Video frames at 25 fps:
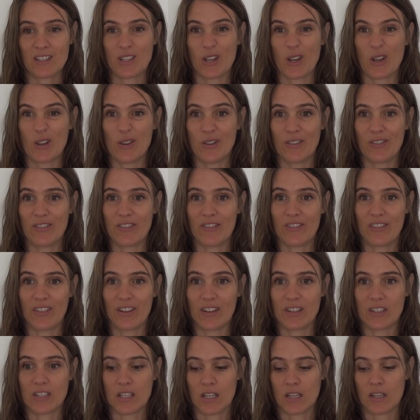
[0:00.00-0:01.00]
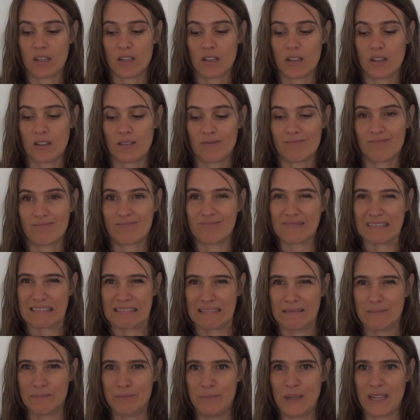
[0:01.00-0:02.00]
So
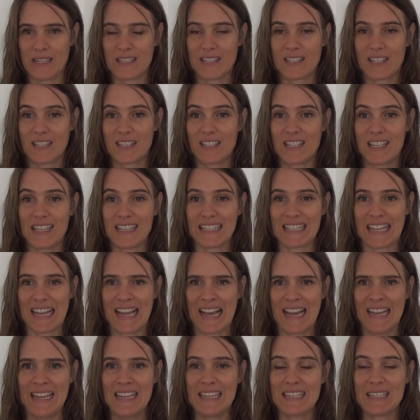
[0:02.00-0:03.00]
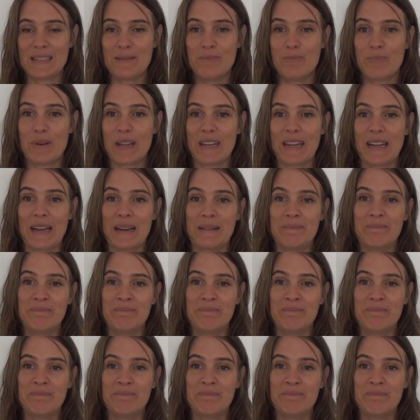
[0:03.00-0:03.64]
a bit 6 years late, but